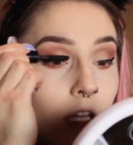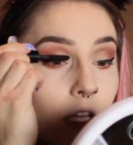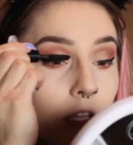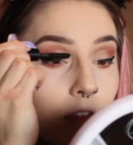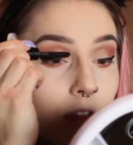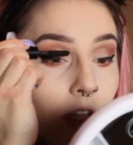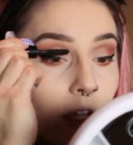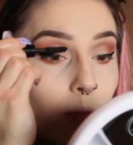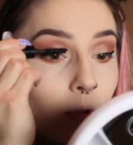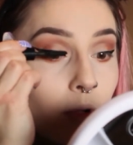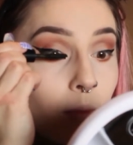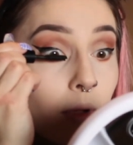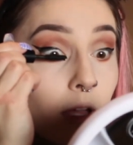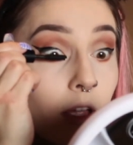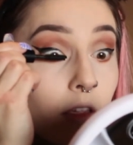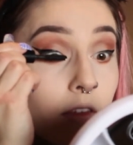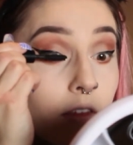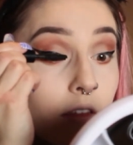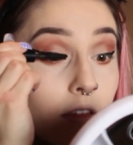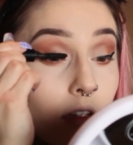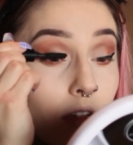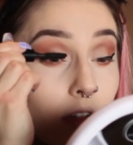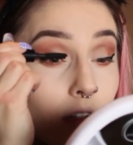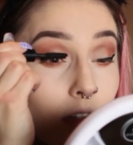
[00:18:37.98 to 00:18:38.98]
So I put
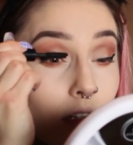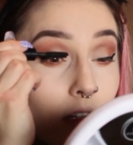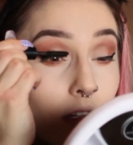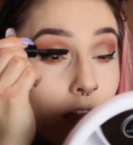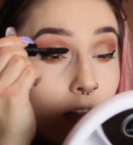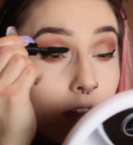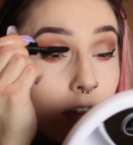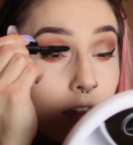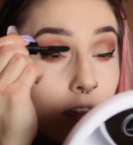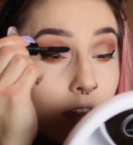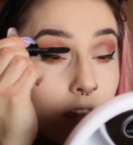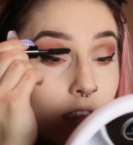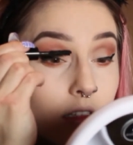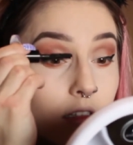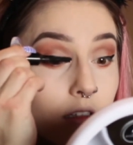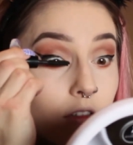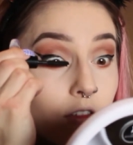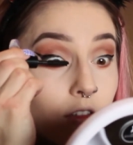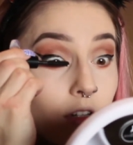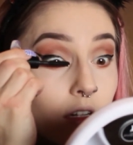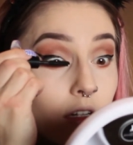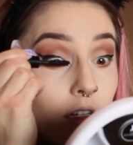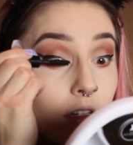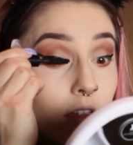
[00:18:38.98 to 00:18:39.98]
mascara on,
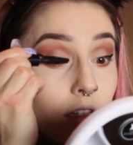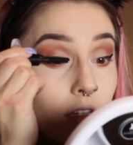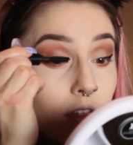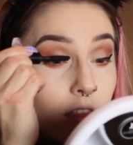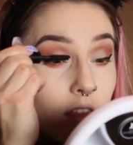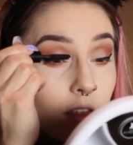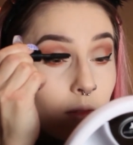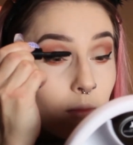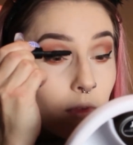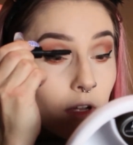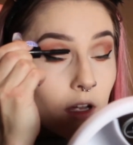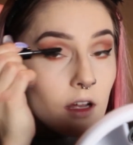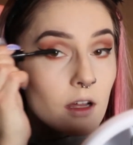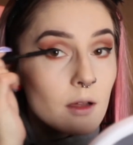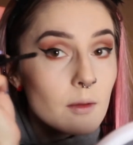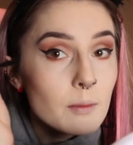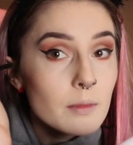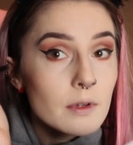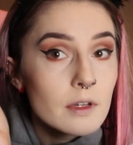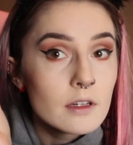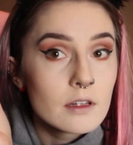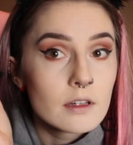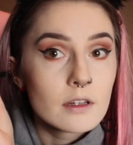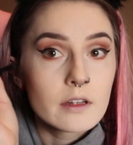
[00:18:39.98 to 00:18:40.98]
try to get them up
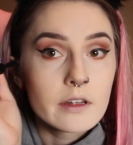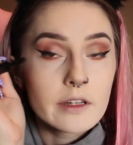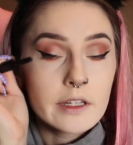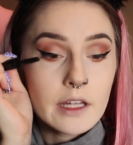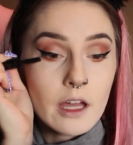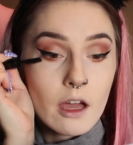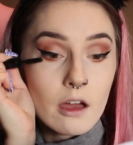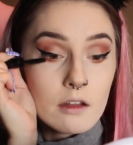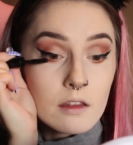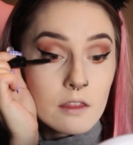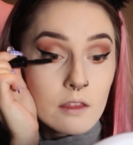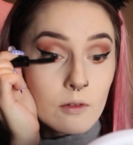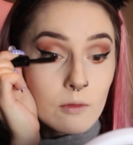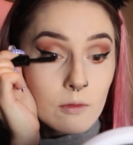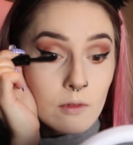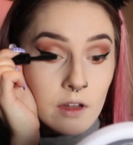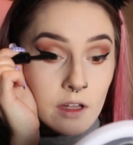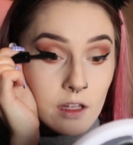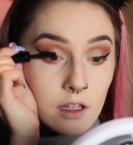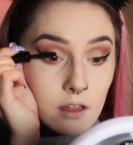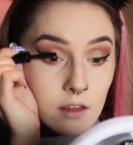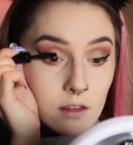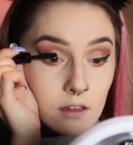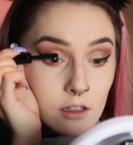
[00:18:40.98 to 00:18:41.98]
and out of the way
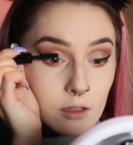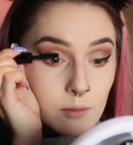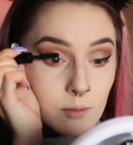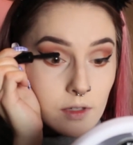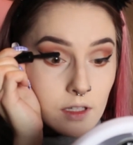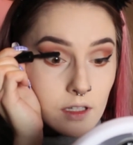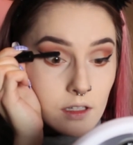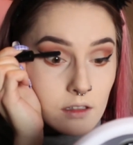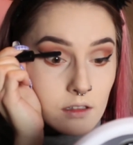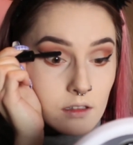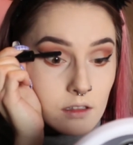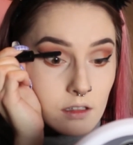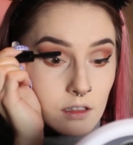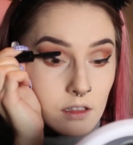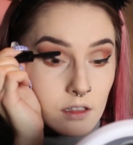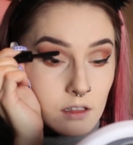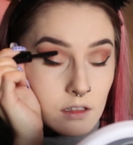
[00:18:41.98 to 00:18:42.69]
a little bit.